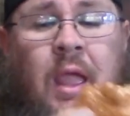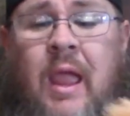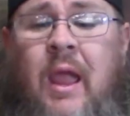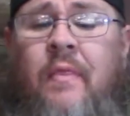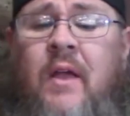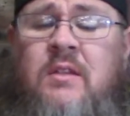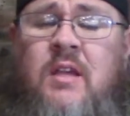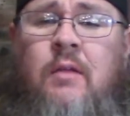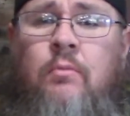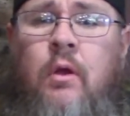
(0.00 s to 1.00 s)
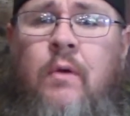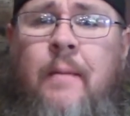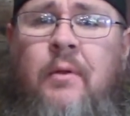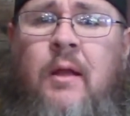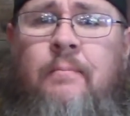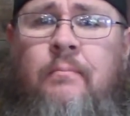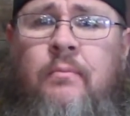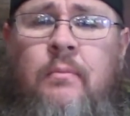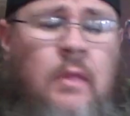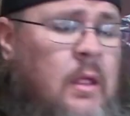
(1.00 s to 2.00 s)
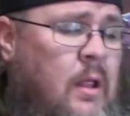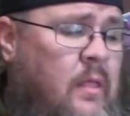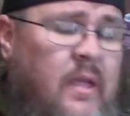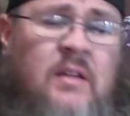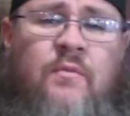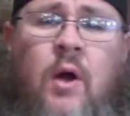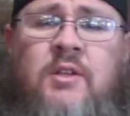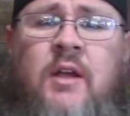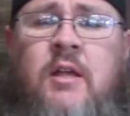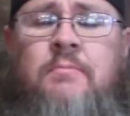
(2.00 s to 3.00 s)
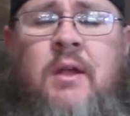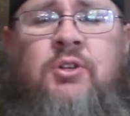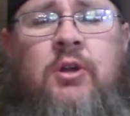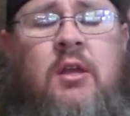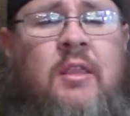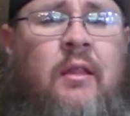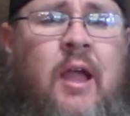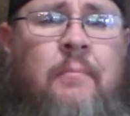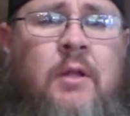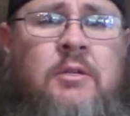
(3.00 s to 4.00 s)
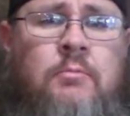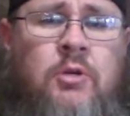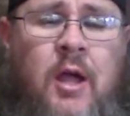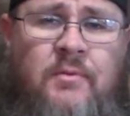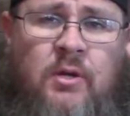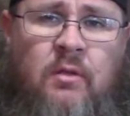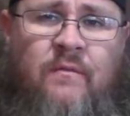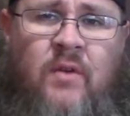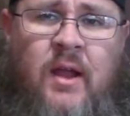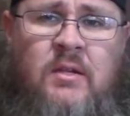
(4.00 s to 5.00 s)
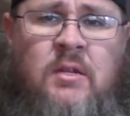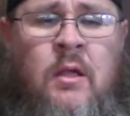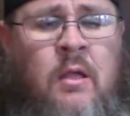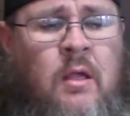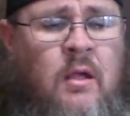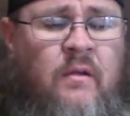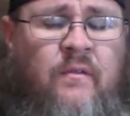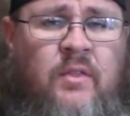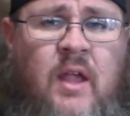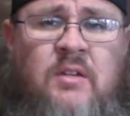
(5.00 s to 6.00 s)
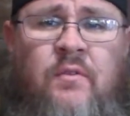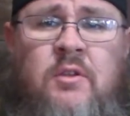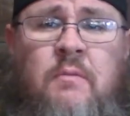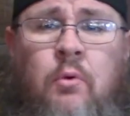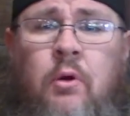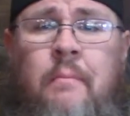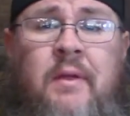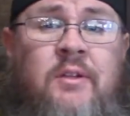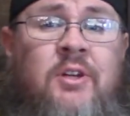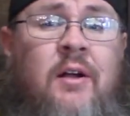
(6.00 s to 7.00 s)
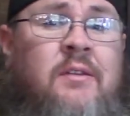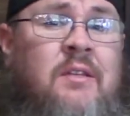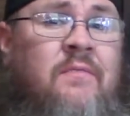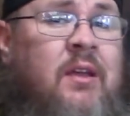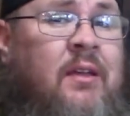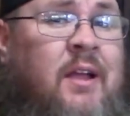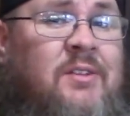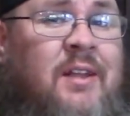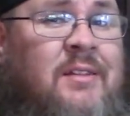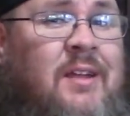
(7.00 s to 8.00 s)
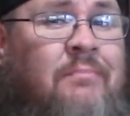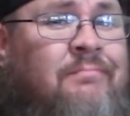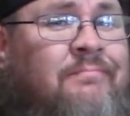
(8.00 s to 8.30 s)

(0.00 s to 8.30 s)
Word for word: And that's it. We're going to wrap it up. Thanks for watching, guys. Make sure you hit that like button, subscribe, share it to friends. Thanks for the support. BigJon TV. Catch you next time.